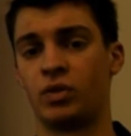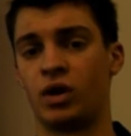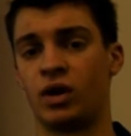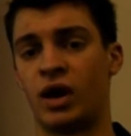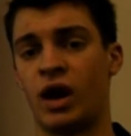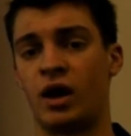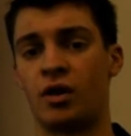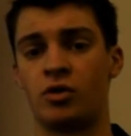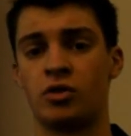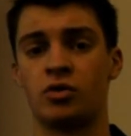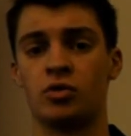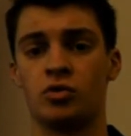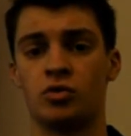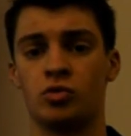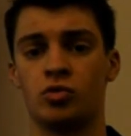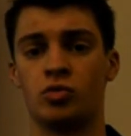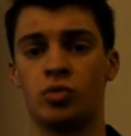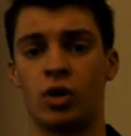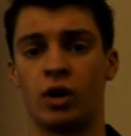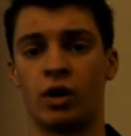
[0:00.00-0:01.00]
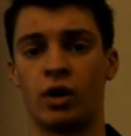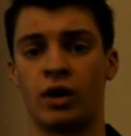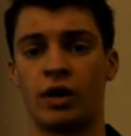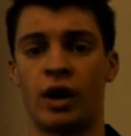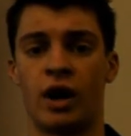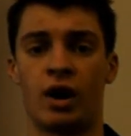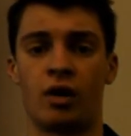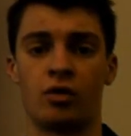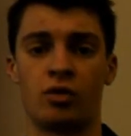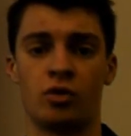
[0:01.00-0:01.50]
and how you
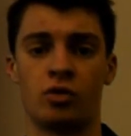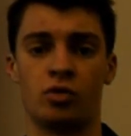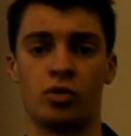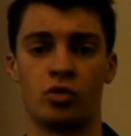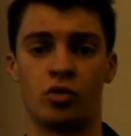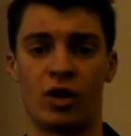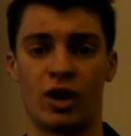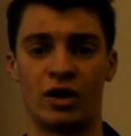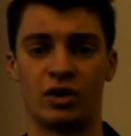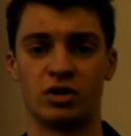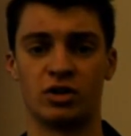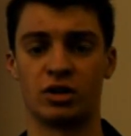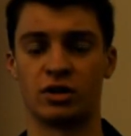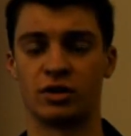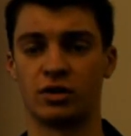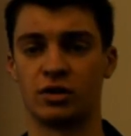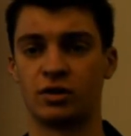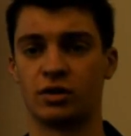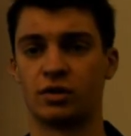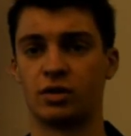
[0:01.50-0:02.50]
arrange it.